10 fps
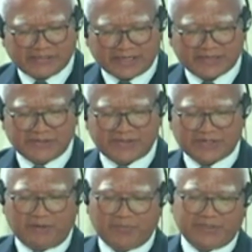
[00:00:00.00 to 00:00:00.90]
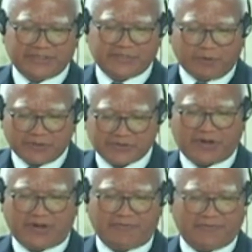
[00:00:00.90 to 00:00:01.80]
section shall be disposed
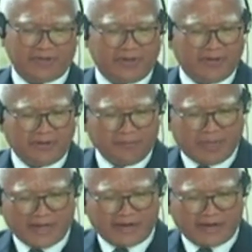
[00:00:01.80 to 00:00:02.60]
of by the